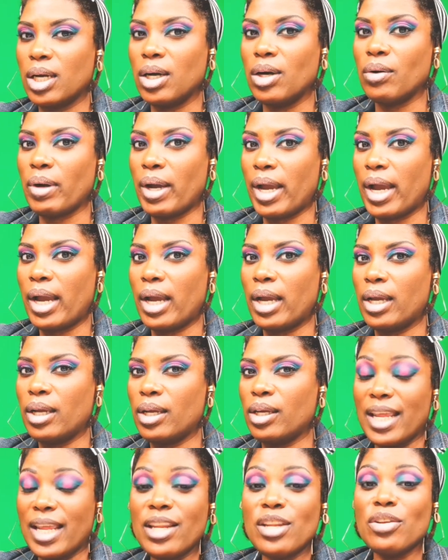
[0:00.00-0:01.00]

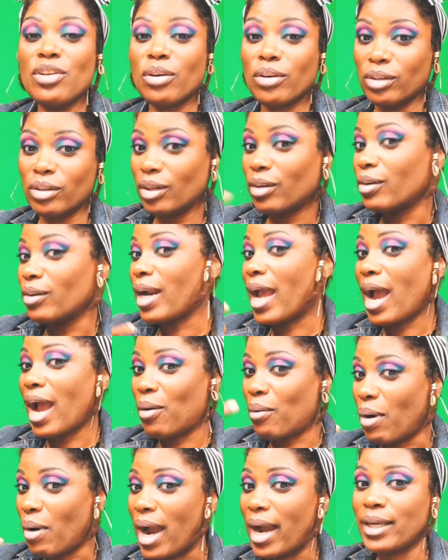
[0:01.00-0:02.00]
Okay, and then you're going to learn
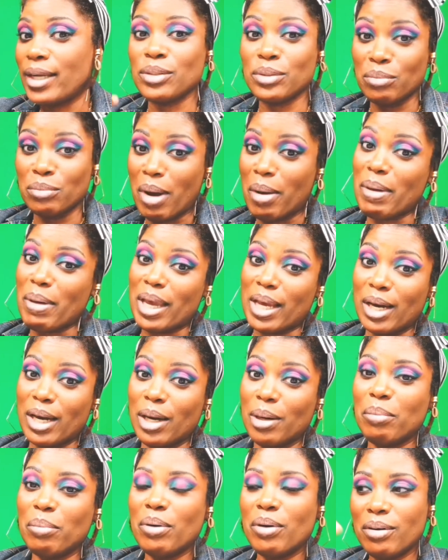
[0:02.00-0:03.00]
how I do my
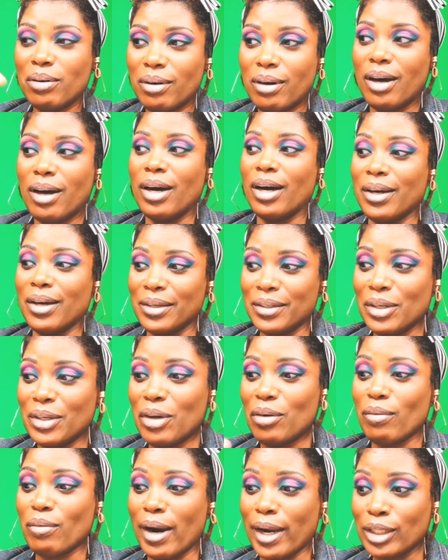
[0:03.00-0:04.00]
makeup
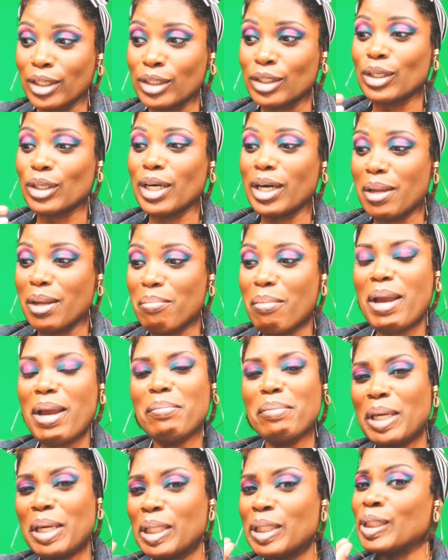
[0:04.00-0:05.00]
on a regular, and it
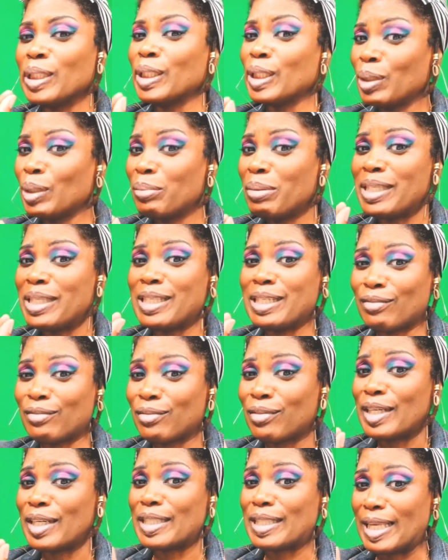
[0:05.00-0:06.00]
might be a little bit
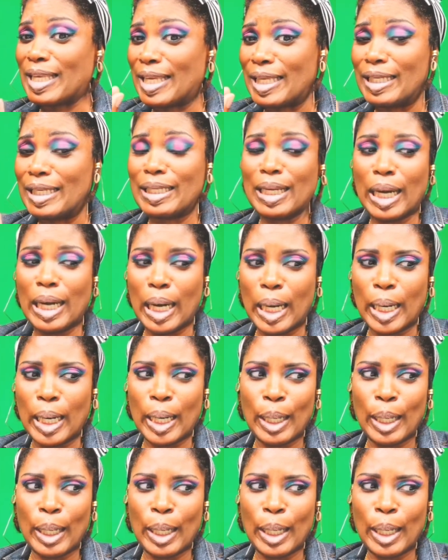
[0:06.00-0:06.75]
different than